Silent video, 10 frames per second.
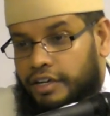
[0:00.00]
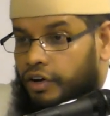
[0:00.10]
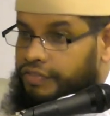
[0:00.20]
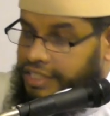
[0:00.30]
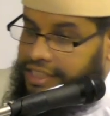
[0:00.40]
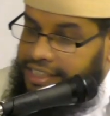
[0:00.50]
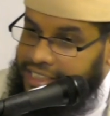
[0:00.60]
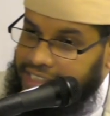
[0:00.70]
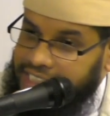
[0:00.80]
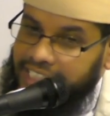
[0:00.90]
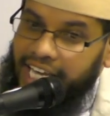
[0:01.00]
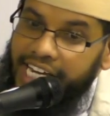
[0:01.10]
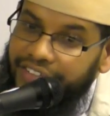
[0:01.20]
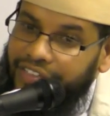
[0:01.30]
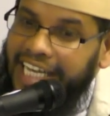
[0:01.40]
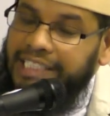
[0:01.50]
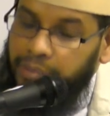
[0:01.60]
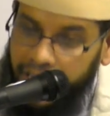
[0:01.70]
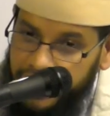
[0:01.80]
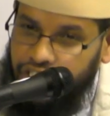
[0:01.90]
Obviously, this is a scientific
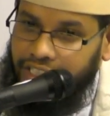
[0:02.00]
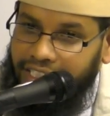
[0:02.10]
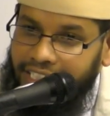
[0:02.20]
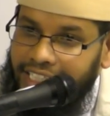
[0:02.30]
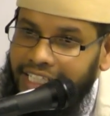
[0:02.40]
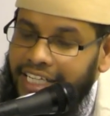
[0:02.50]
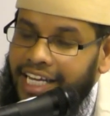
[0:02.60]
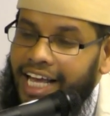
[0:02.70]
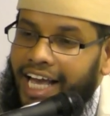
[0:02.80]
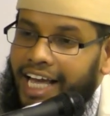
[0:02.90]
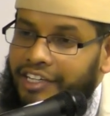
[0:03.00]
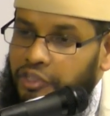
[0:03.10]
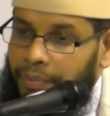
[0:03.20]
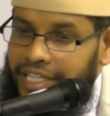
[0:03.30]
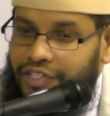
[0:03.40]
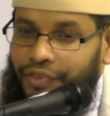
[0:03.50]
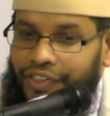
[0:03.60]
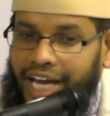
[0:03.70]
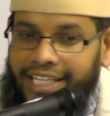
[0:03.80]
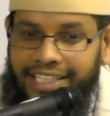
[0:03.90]
explanation. And so based on
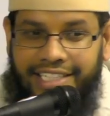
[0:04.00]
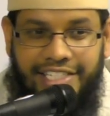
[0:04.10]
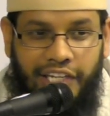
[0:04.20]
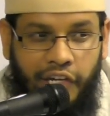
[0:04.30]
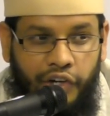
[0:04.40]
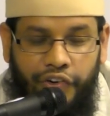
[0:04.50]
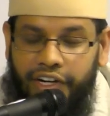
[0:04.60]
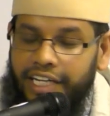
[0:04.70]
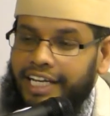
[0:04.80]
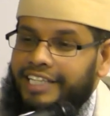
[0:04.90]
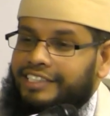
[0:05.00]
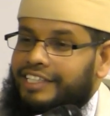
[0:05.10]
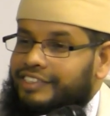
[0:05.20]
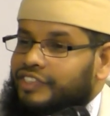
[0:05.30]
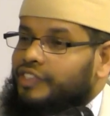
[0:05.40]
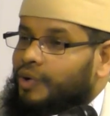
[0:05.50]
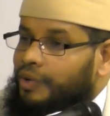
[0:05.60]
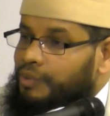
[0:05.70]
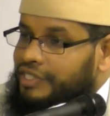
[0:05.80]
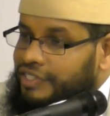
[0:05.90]
that, it's good
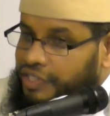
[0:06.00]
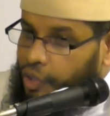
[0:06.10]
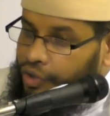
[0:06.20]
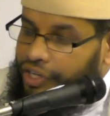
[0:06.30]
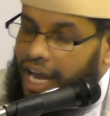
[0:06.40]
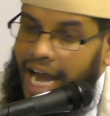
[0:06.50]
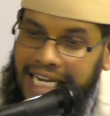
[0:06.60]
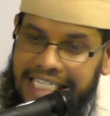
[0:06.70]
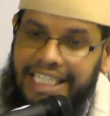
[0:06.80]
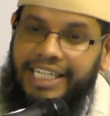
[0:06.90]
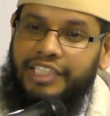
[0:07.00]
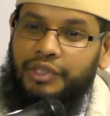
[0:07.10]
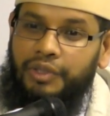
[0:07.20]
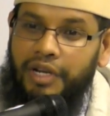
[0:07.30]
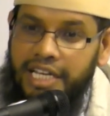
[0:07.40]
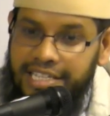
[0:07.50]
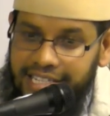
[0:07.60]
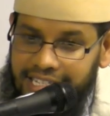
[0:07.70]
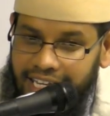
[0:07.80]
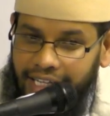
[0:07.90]
good idea to
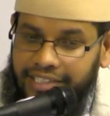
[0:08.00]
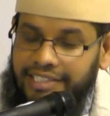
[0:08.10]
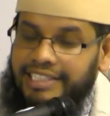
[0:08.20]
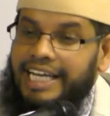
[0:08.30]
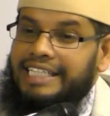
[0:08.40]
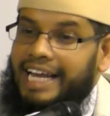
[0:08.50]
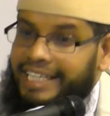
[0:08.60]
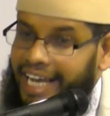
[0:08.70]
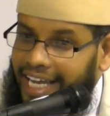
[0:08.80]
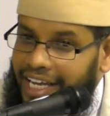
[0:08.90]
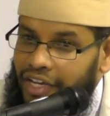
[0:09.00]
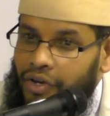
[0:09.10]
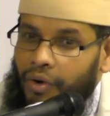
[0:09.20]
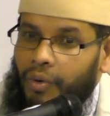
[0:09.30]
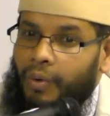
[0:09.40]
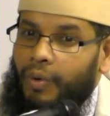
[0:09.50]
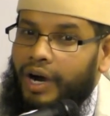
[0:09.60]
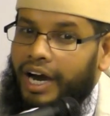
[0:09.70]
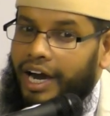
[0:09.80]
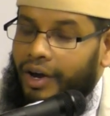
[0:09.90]
set a day
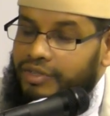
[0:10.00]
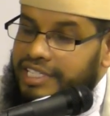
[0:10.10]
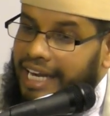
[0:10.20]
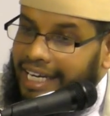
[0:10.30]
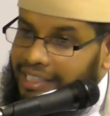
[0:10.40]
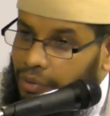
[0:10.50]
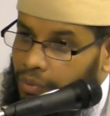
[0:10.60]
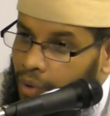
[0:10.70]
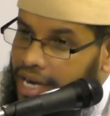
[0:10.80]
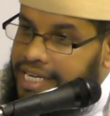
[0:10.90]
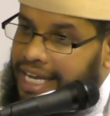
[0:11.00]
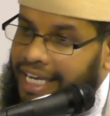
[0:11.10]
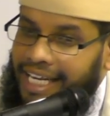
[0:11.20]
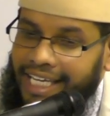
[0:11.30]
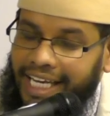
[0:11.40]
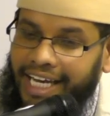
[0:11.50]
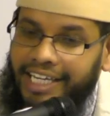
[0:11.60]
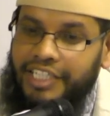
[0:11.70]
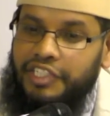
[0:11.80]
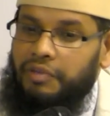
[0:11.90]
or select one day in a
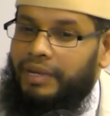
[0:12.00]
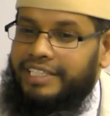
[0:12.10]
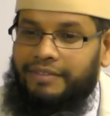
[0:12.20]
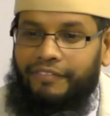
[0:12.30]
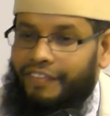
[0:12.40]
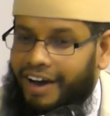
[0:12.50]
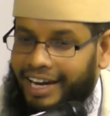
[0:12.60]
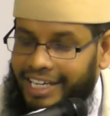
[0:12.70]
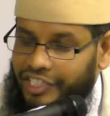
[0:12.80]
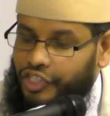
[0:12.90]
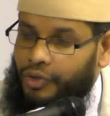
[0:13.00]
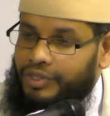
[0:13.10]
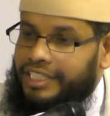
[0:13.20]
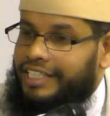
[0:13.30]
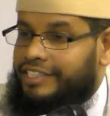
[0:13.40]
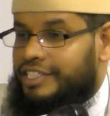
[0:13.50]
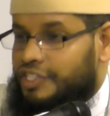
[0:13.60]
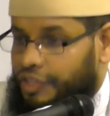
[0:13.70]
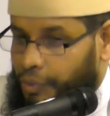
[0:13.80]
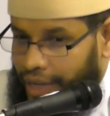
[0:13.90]
year to make some fun and jokes and
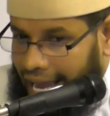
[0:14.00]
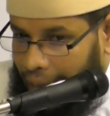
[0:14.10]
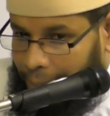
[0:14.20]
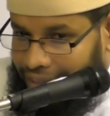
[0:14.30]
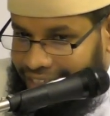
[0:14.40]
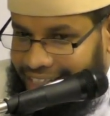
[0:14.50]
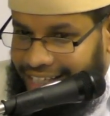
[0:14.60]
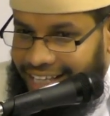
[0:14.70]
so that we are happy.